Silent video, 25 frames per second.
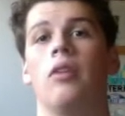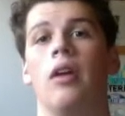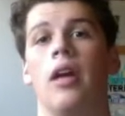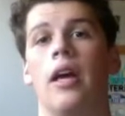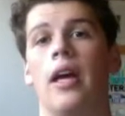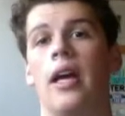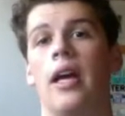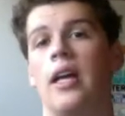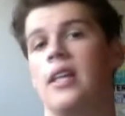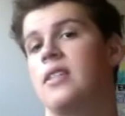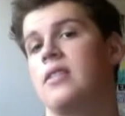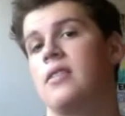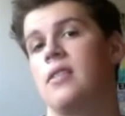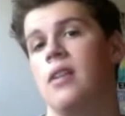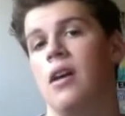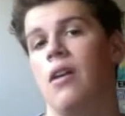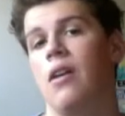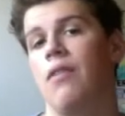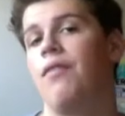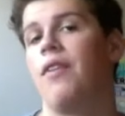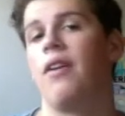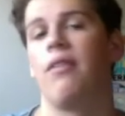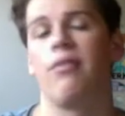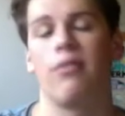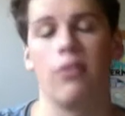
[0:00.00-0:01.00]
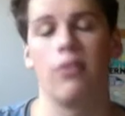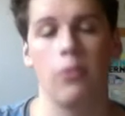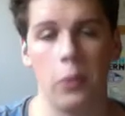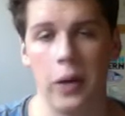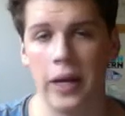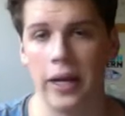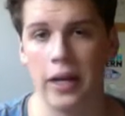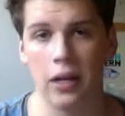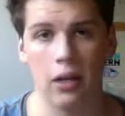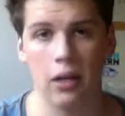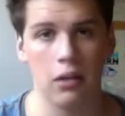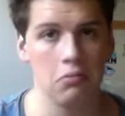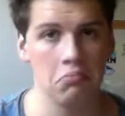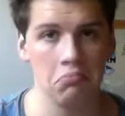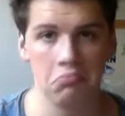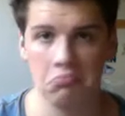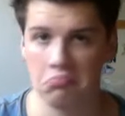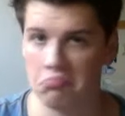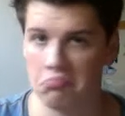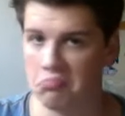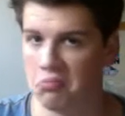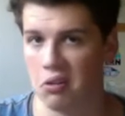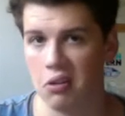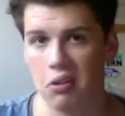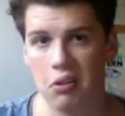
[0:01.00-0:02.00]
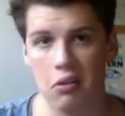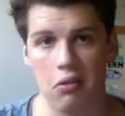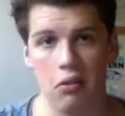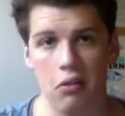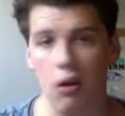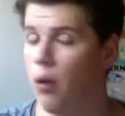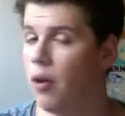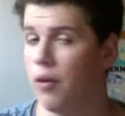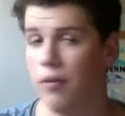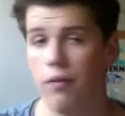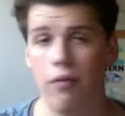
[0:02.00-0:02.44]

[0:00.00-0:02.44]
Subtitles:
as a 5th winger, or at